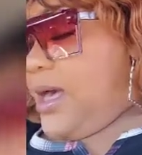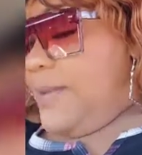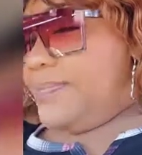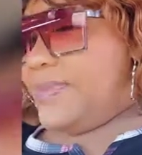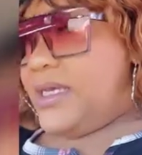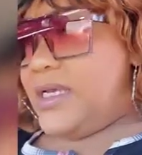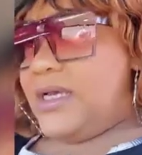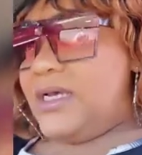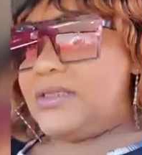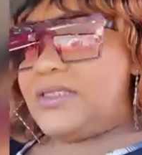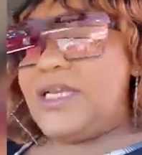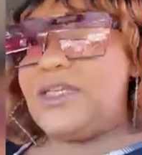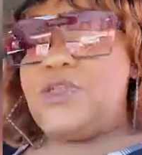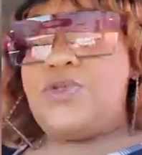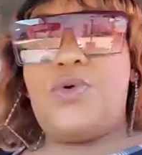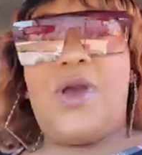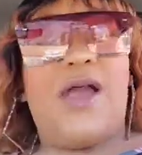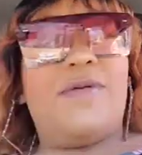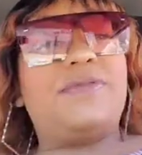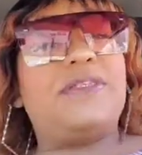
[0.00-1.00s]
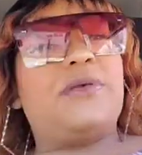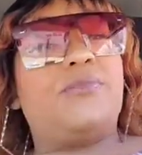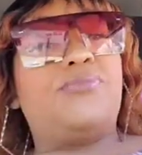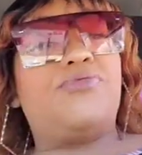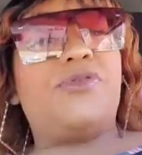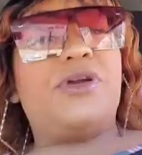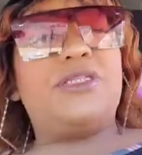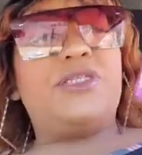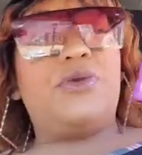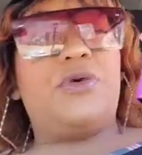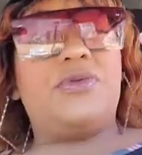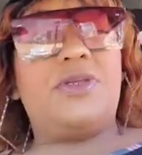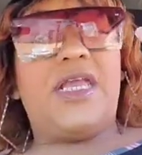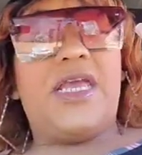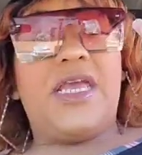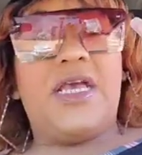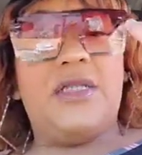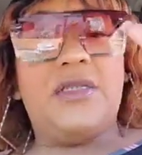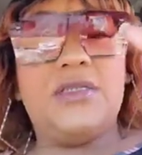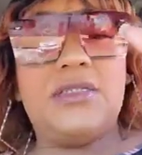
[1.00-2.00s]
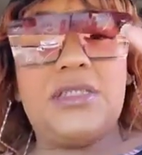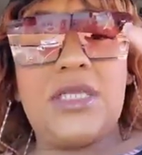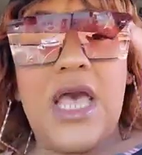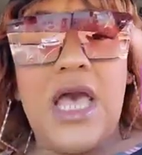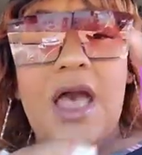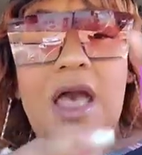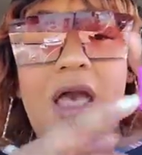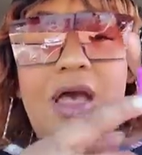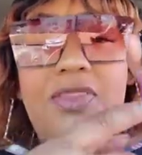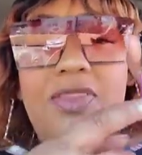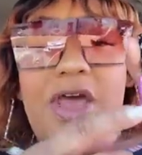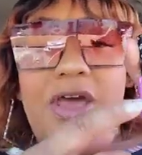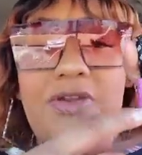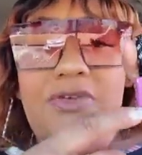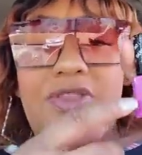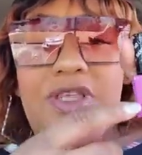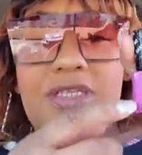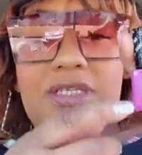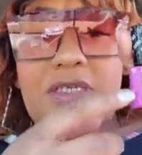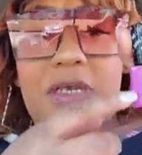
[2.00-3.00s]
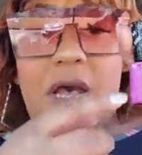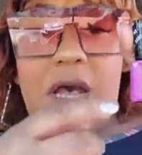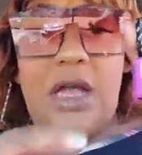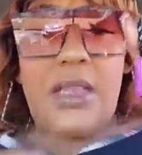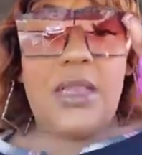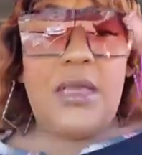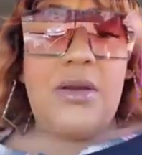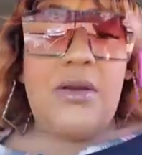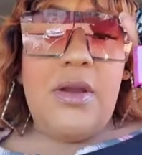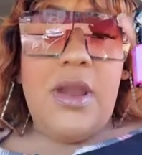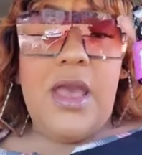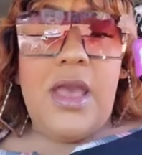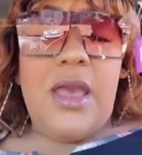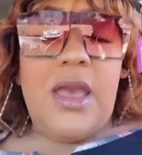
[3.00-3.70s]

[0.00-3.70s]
Because I do have some press-on nails that are this color,